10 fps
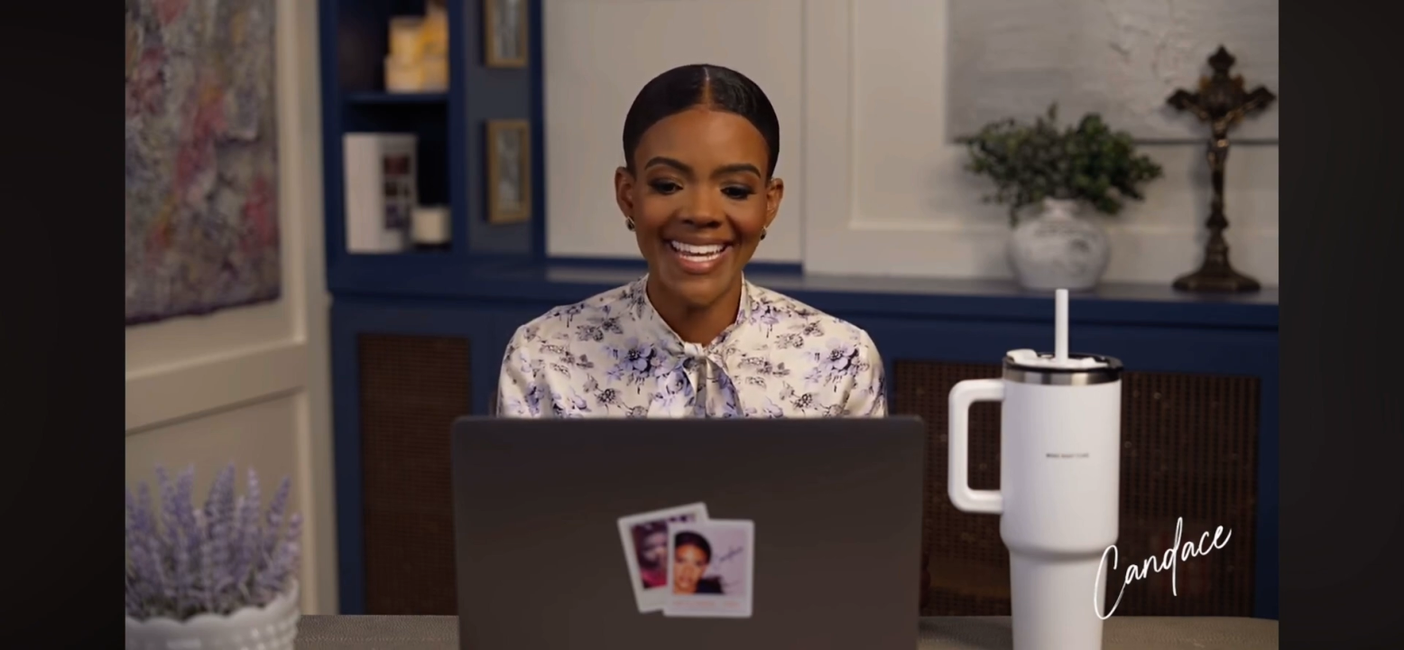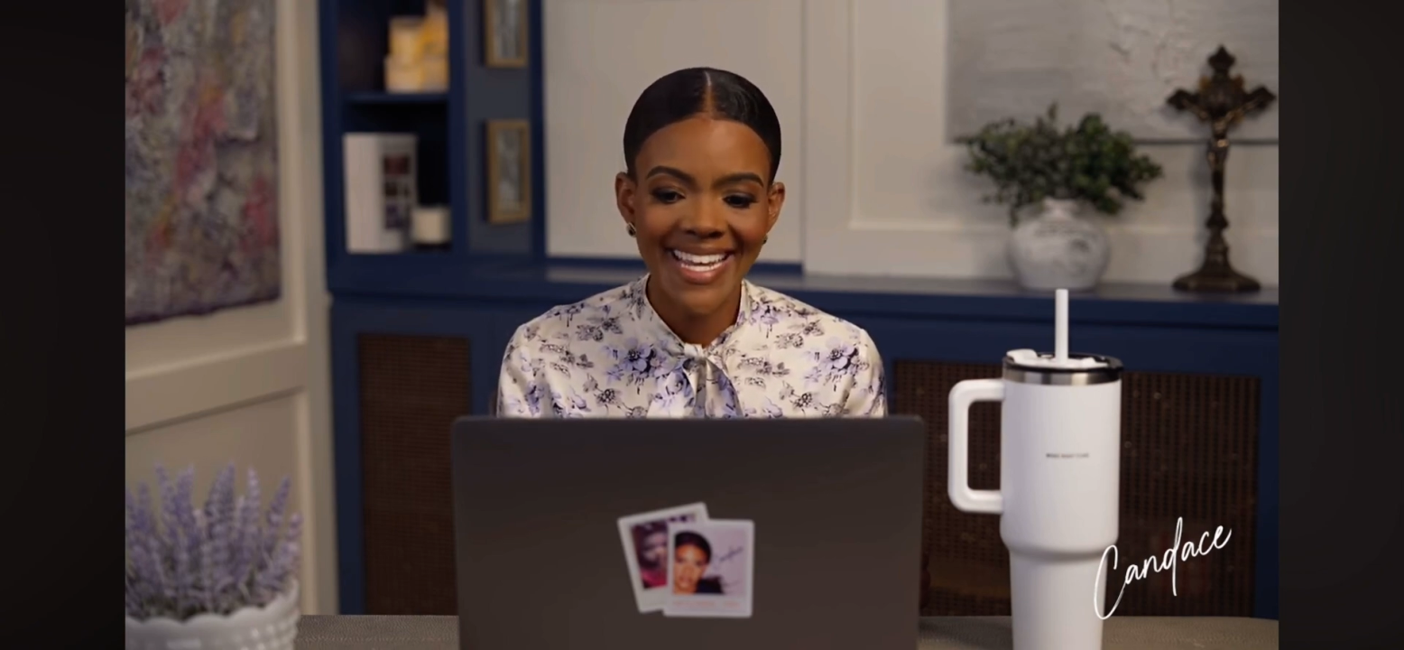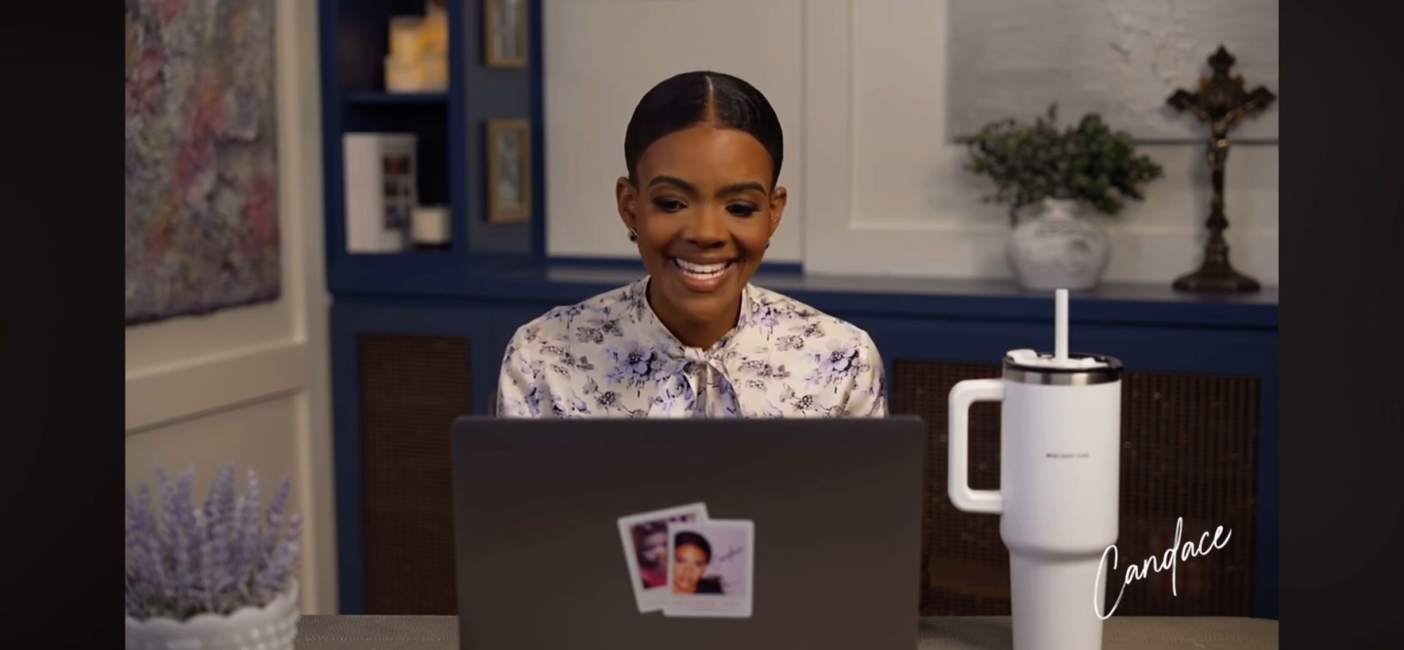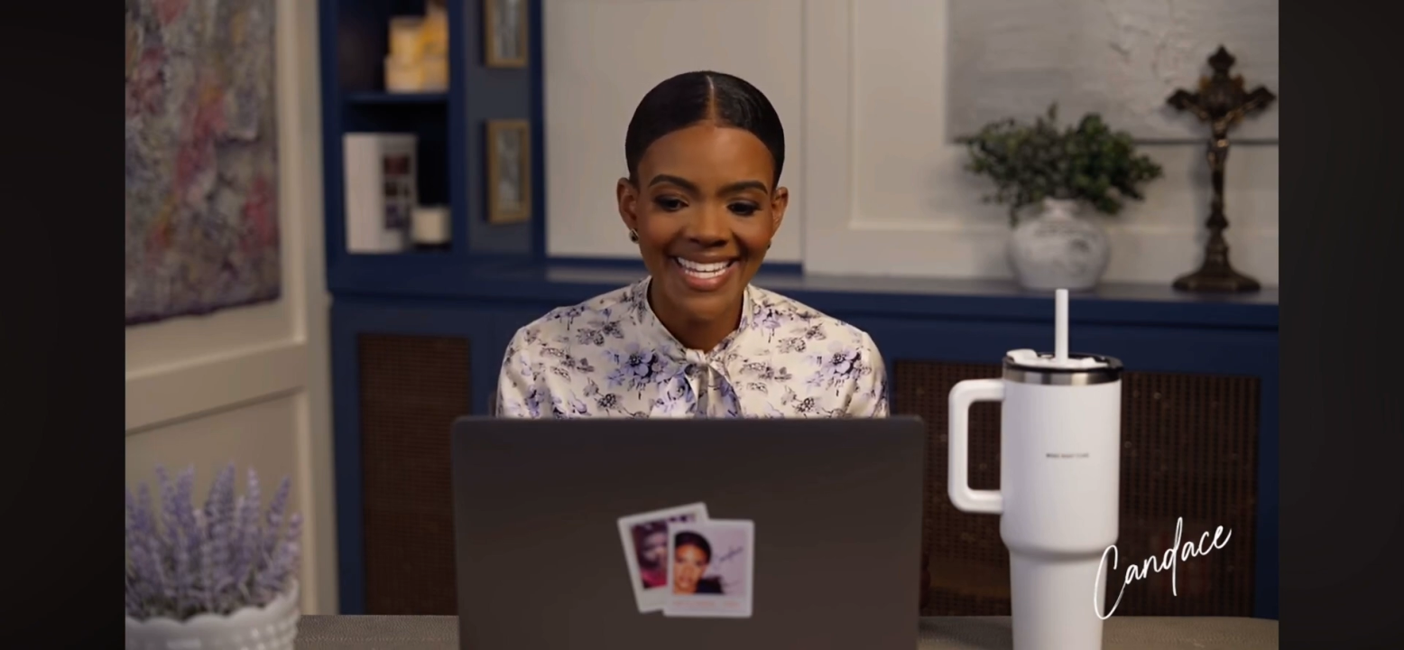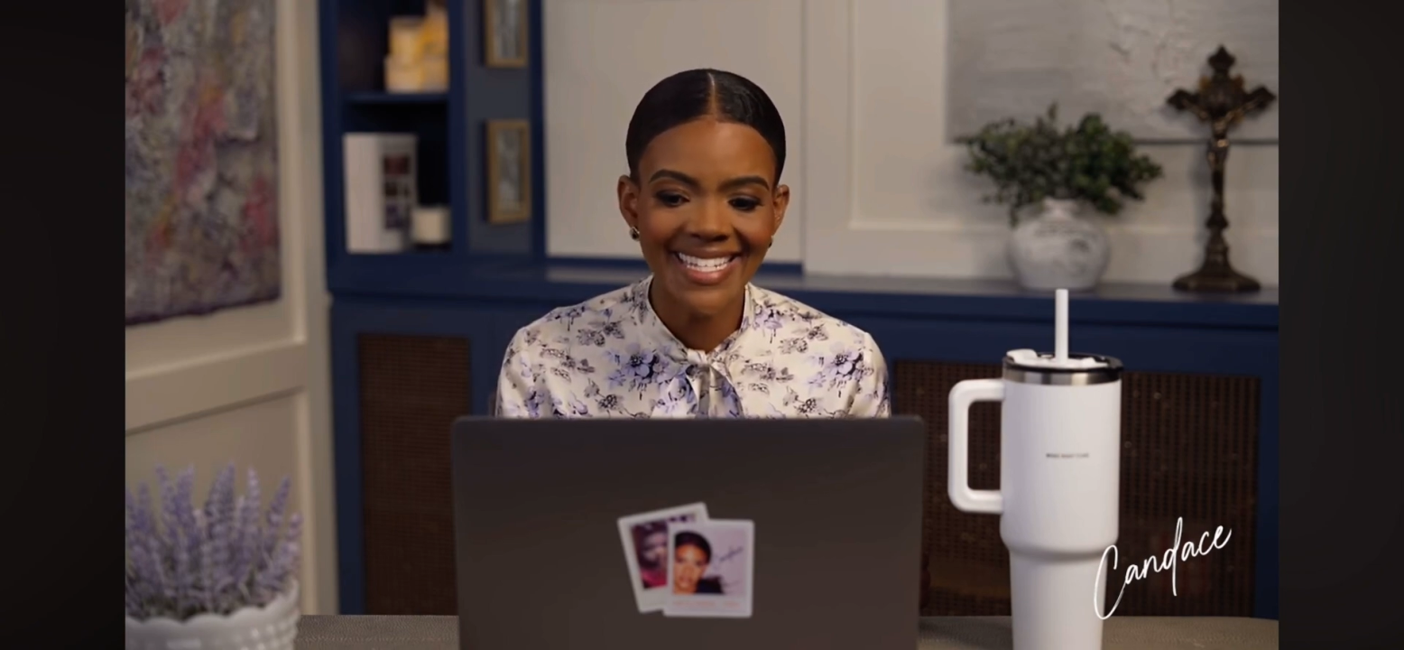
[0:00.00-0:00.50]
in